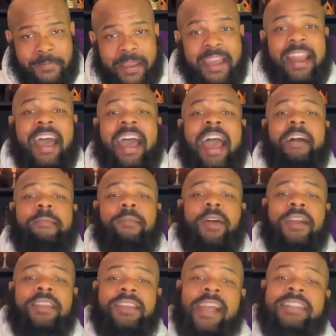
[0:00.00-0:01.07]
And I have
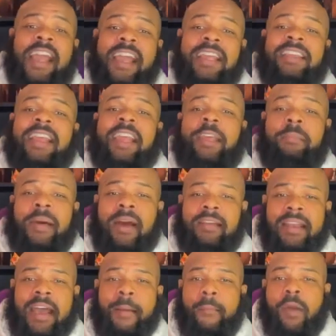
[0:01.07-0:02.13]
more things I can think about
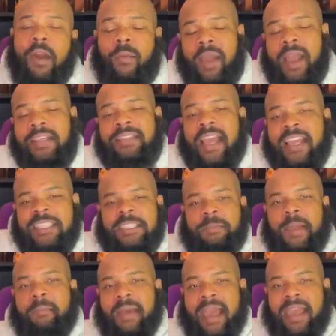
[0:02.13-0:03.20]
now, more ways I can
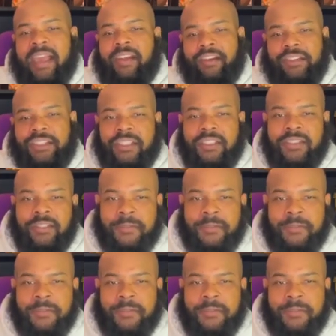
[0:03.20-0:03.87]
spend my energy.